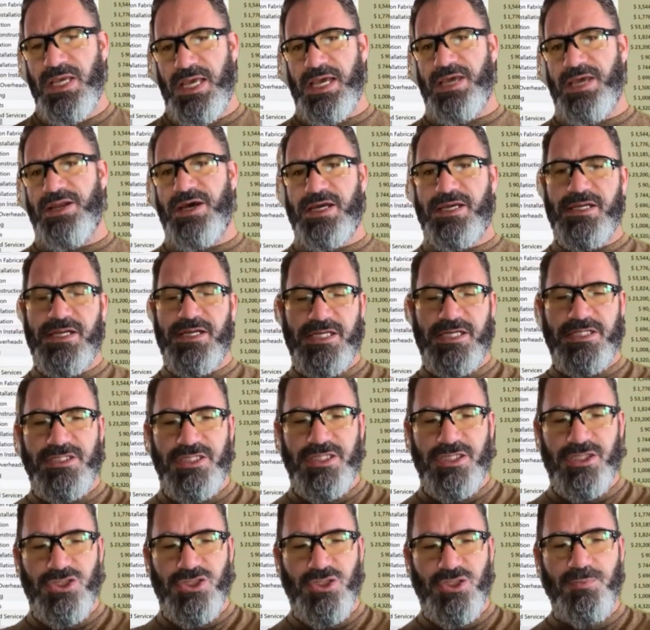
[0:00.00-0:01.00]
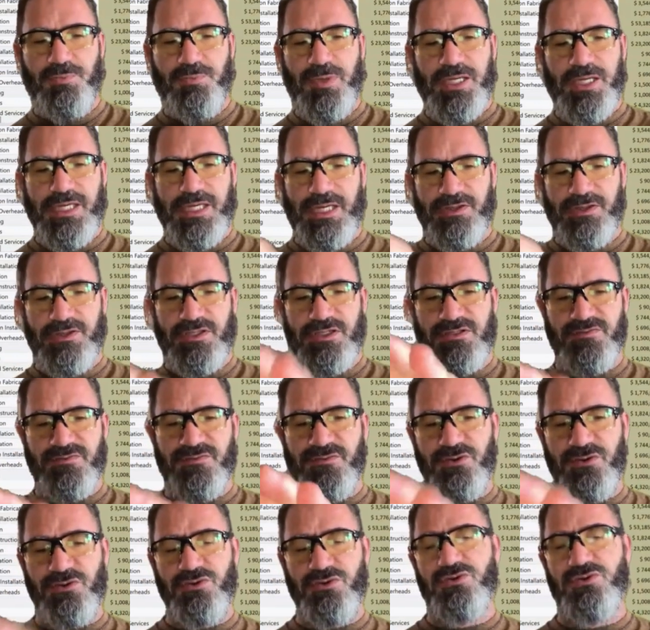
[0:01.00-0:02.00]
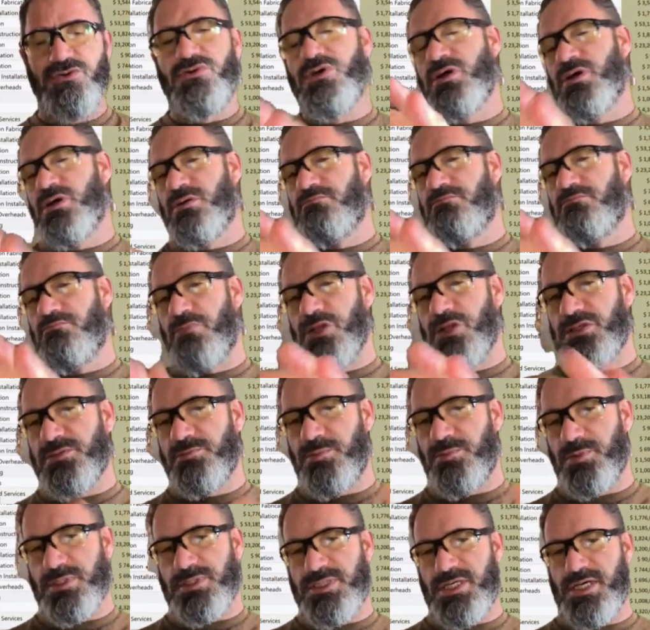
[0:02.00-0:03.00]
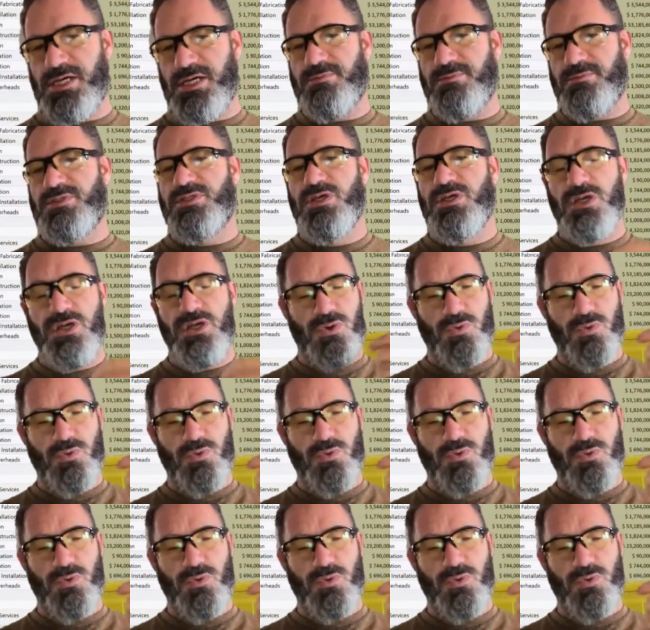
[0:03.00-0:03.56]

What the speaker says: And I can actually duplicate this view multiple times